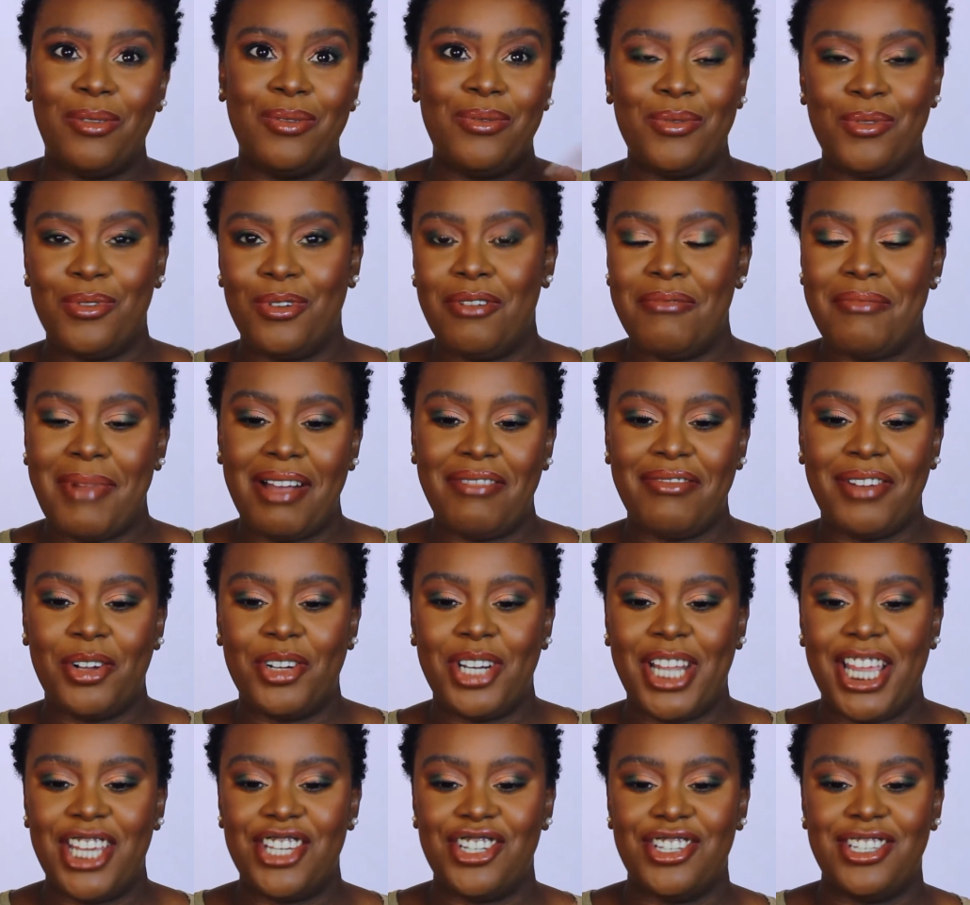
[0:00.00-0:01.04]
of all of my
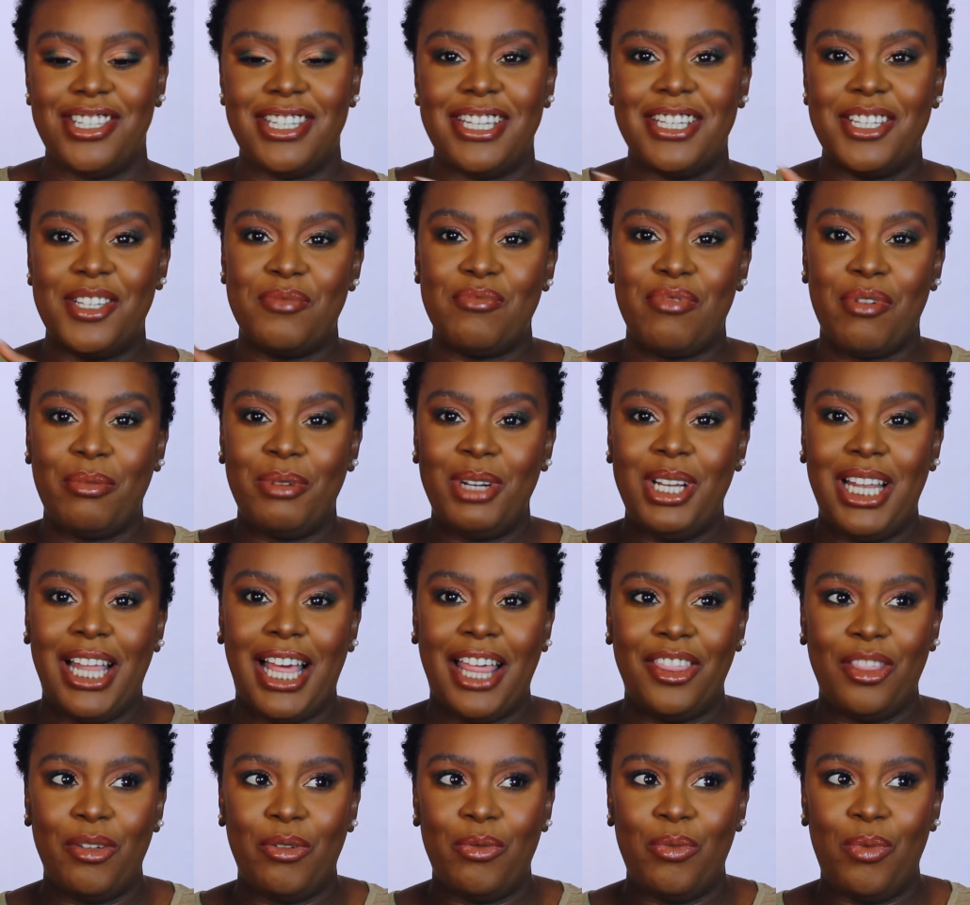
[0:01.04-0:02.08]
foundations, this is probably
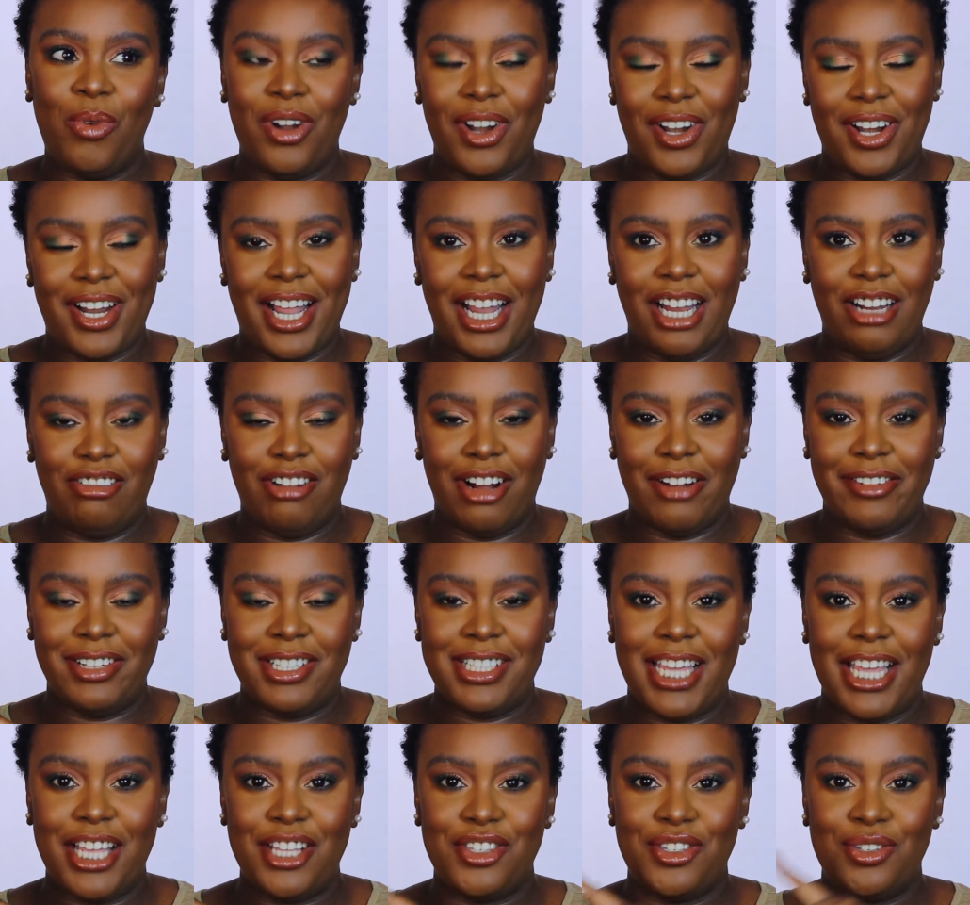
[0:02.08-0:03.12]
like the one that I
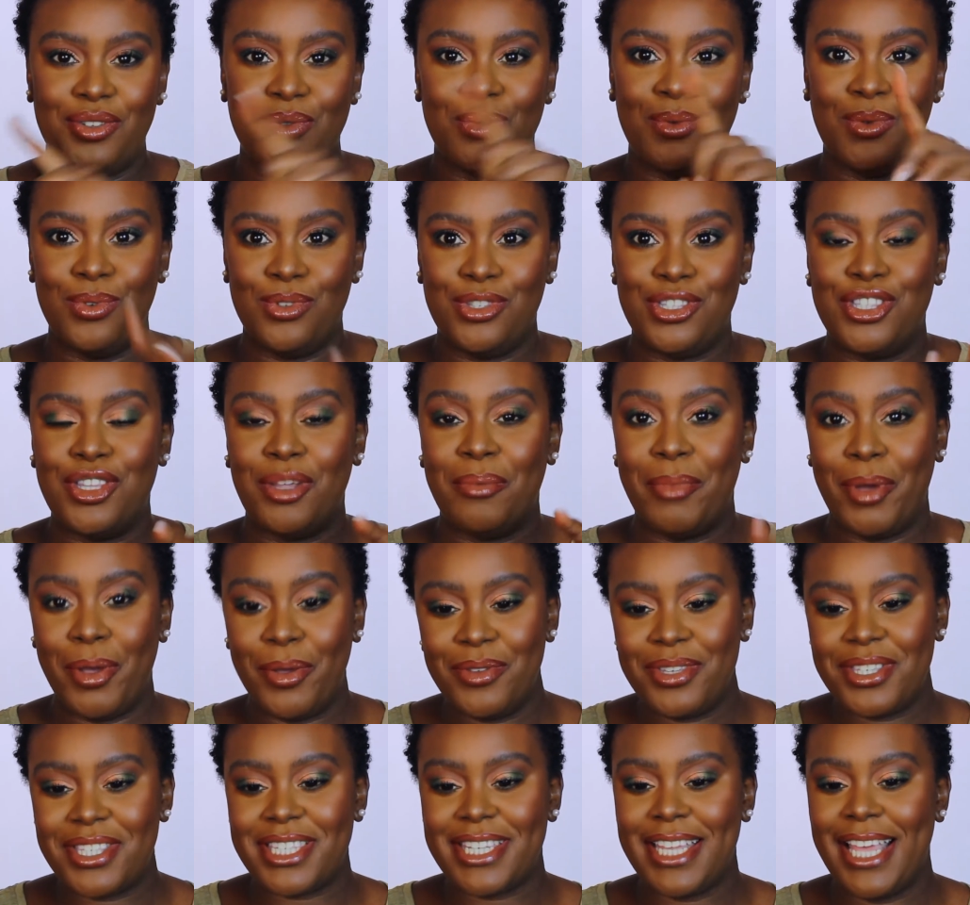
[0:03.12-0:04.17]
gravitate towards the
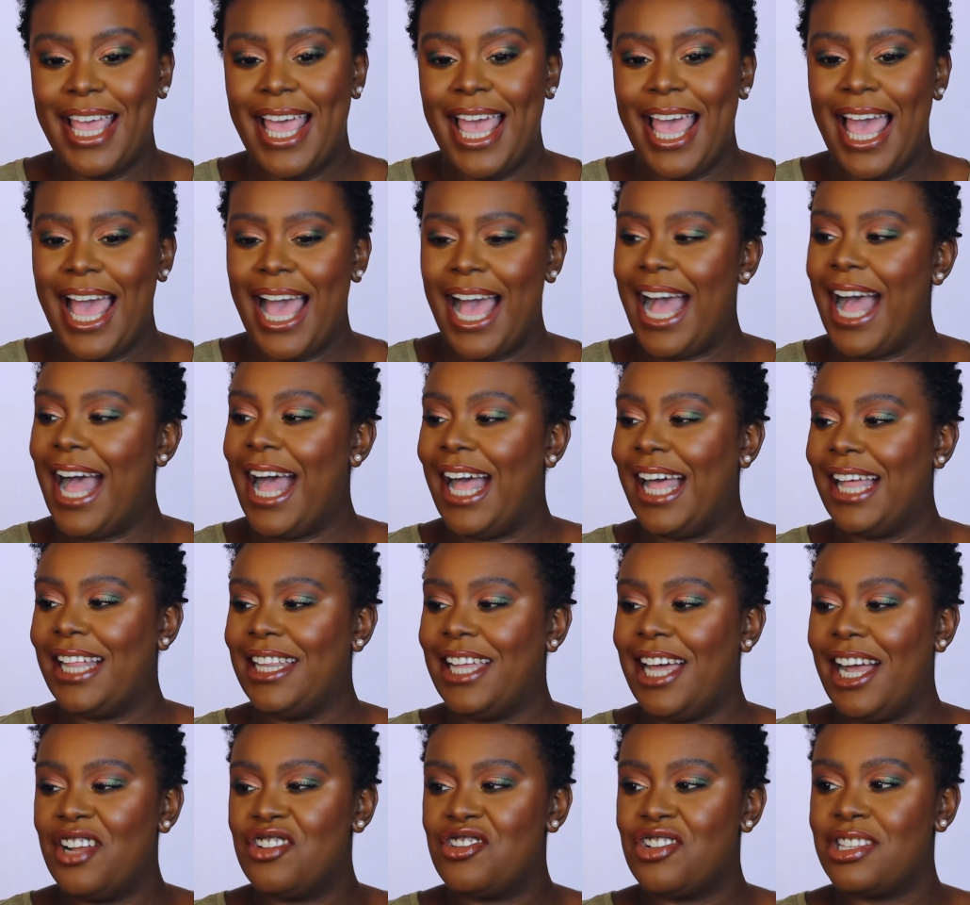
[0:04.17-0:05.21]
most,
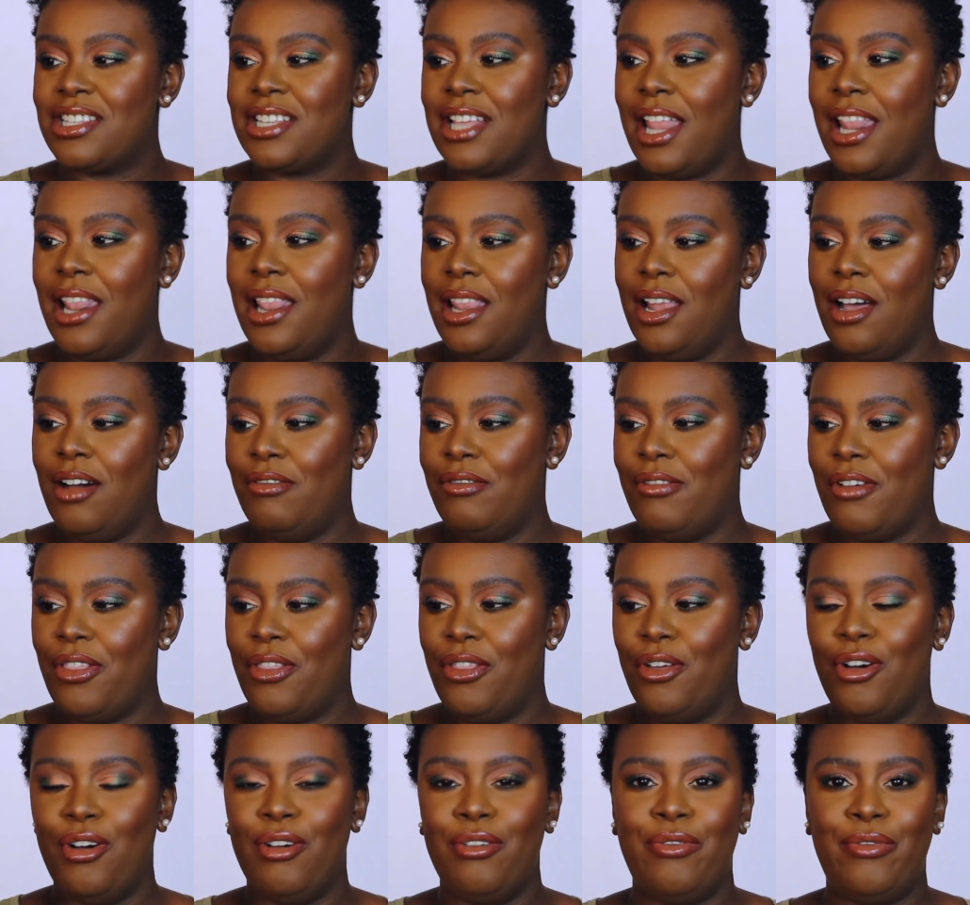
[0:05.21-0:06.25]
and I just love
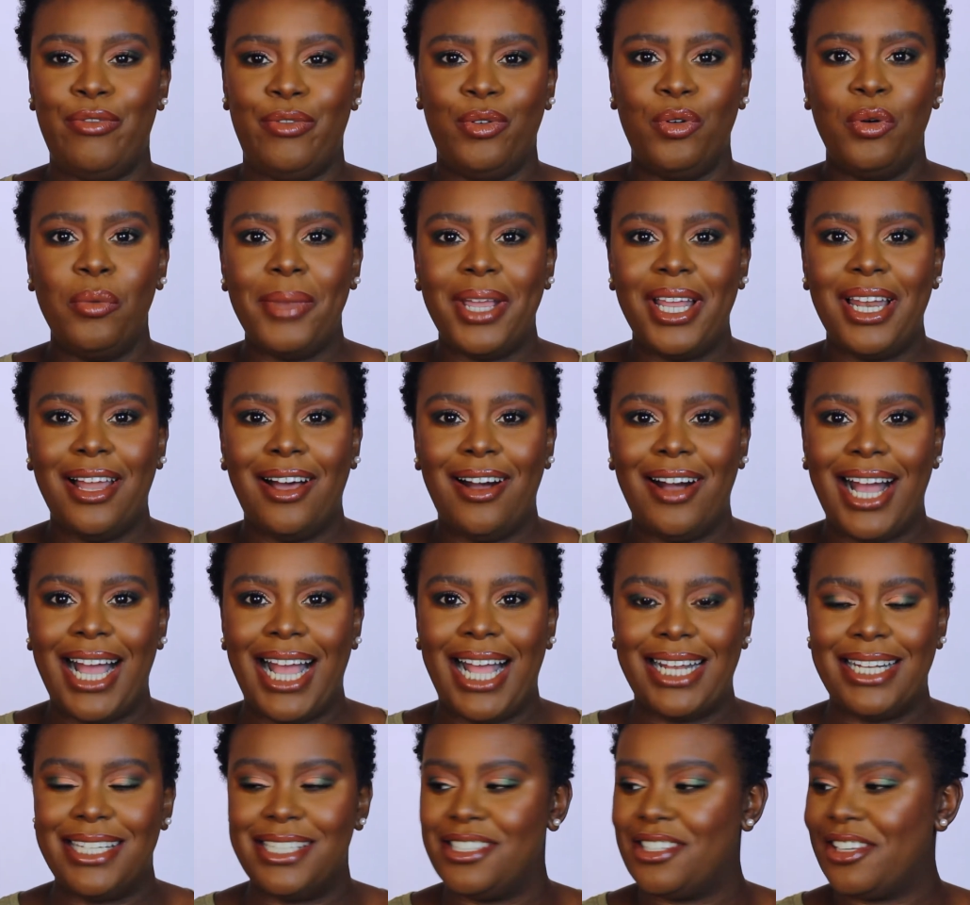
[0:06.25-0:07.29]
the formula
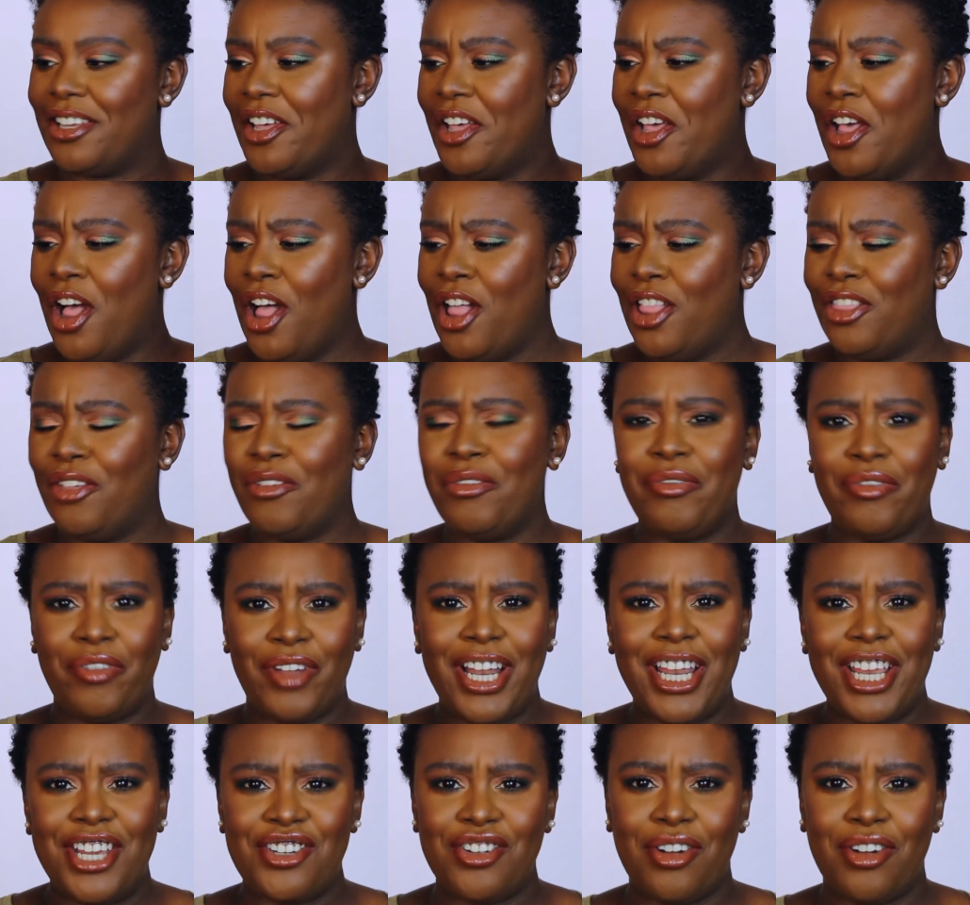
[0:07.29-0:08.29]
and the finish